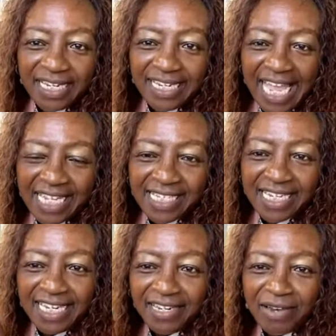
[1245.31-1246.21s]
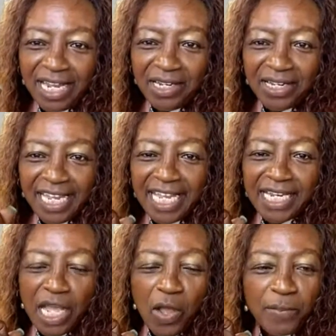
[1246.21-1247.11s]
That's the key, right?
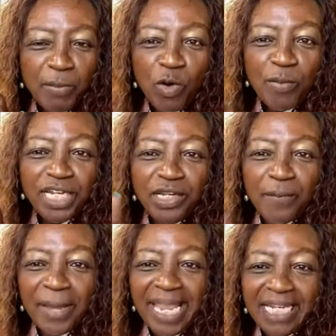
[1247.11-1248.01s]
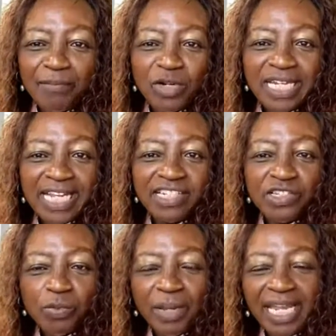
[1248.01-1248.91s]
And the more money you make, the more taxes
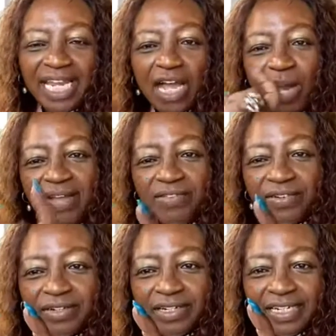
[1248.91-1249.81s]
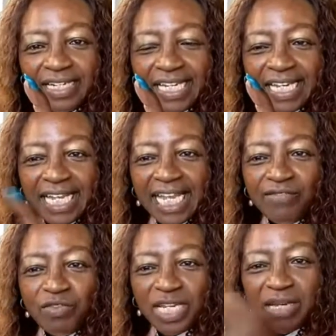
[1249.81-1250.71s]
you pay. However,
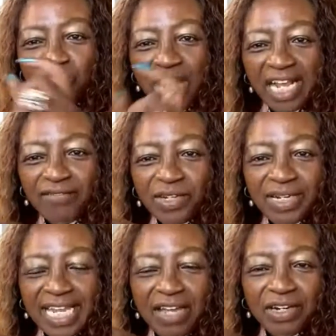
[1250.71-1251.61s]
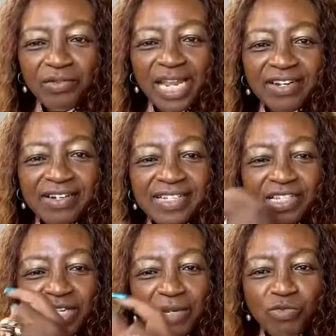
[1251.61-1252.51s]
if you keep track of your accounting records,
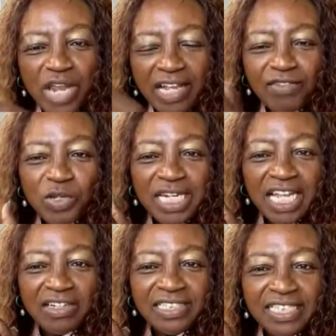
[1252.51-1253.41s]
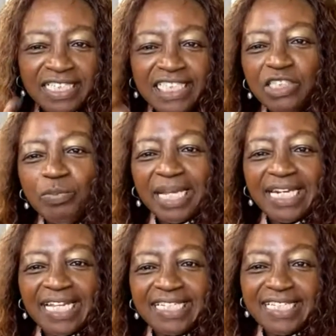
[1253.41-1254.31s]
you keep track of your deductions, you pay
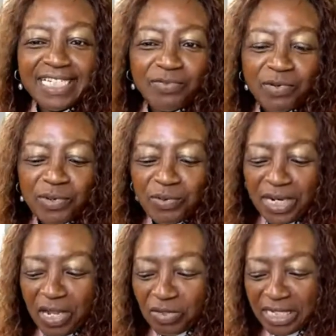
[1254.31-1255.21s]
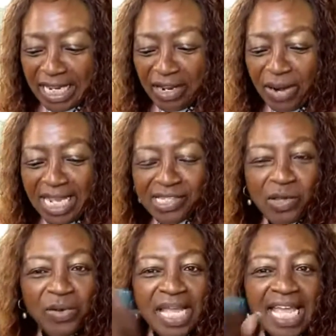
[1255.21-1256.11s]
less. That's where we want to go today. All right.
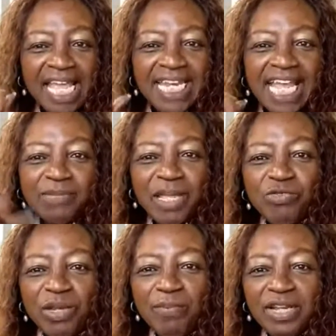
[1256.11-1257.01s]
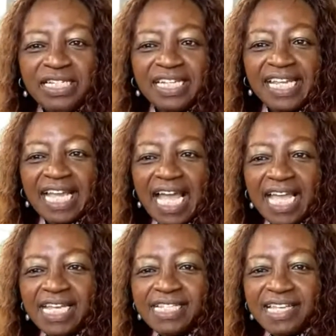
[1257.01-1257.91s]
So that's my 3 point today,
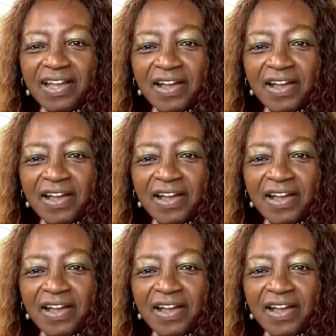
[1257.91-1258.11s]
guys.